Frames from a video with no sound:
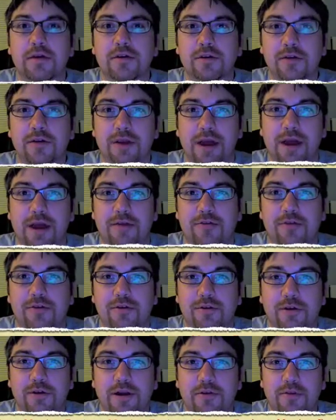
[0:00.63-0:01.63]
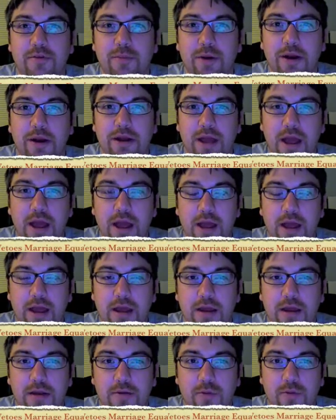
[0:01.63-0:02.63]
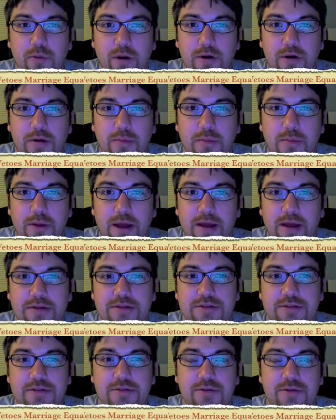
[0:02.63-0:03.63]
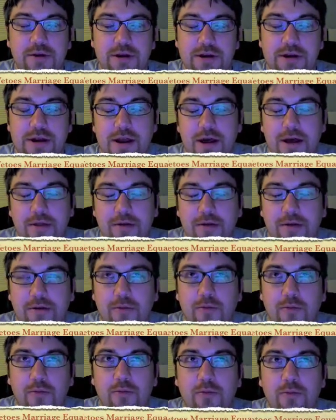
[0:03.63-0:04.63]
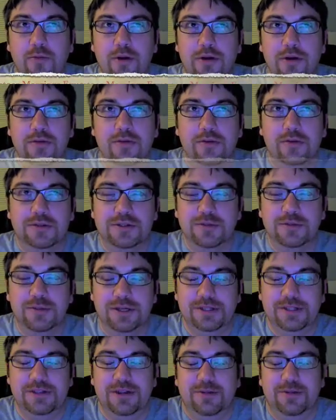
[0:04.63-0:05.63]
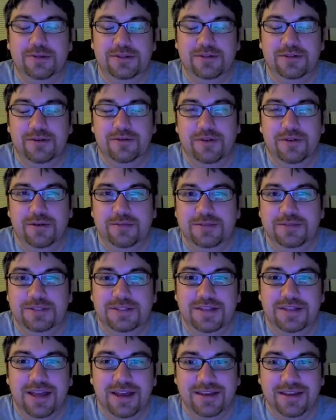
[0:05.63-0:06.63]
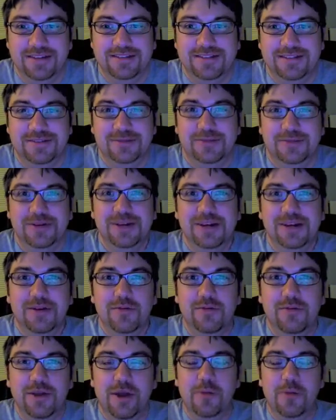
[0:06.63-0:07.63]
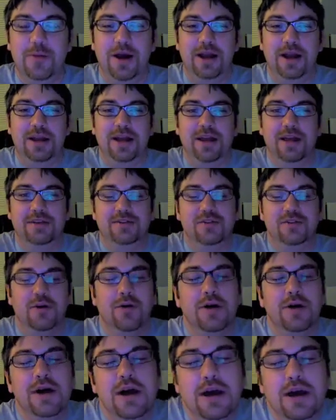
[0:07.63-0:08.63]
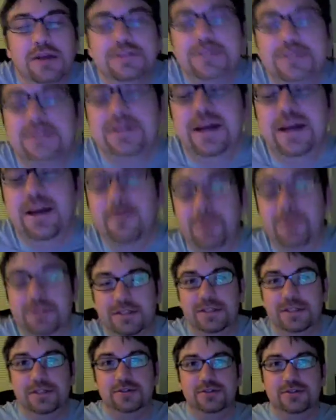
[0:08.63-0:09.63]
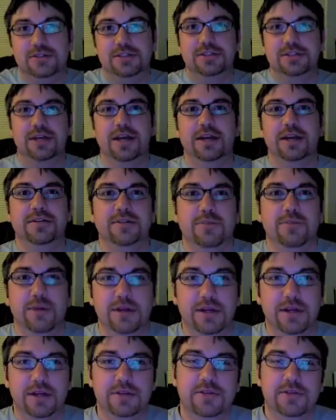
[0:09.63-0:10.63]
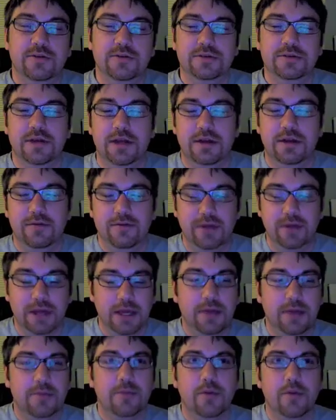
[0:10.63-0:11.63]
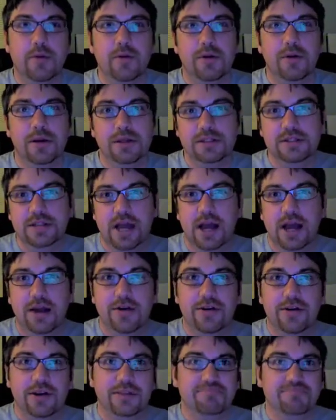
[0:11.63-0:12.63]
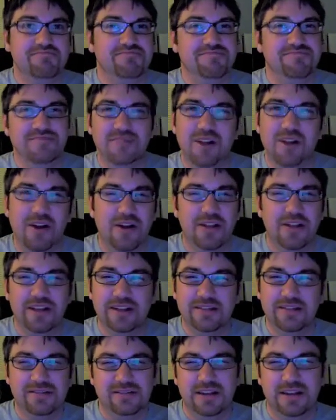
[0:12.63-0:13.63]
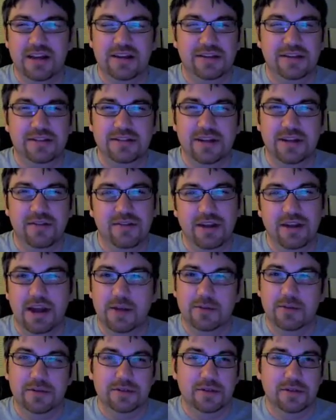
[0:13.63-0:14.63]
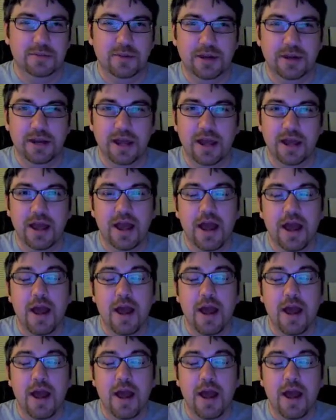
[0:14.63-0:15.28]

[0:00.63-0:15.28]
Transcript: Good afternoon, everybody, and welcome back to another wonderful special episode of I'm Just Gay's little video podcast. So, today was an interesting day. It's a Monday, so it was kind of lame, boring, tiring, all that kind of stuff that happens on Monday.